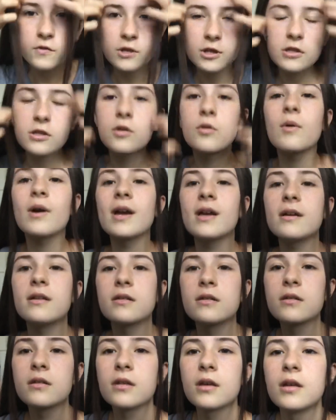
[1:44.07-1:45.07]
Well, there's no way
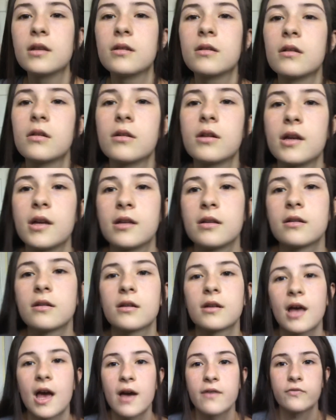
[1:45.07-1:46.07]
in
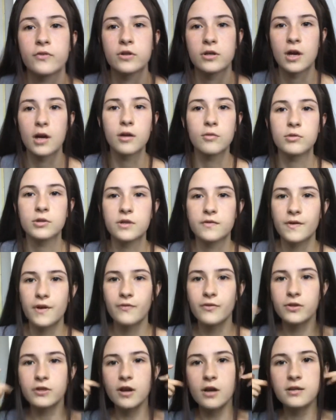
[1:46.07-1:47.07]
heaven I would have
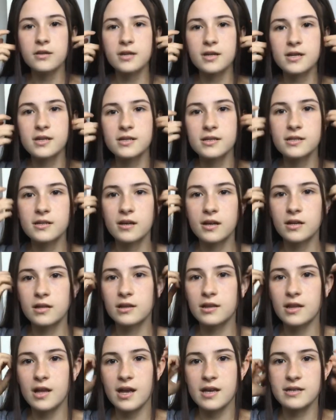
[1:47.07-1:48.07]
ever done this
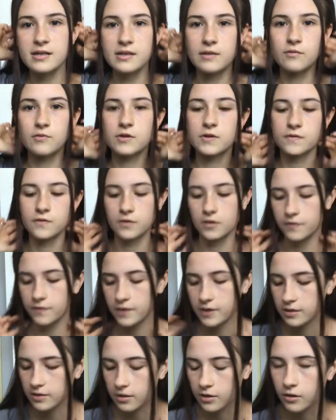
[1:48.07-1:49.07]
unless it was for a
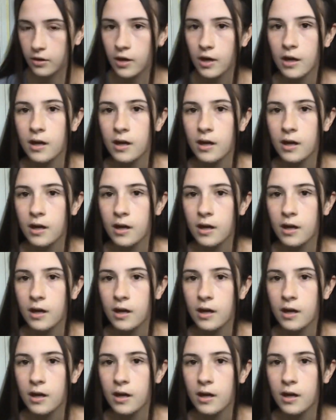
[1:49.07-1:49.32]
video.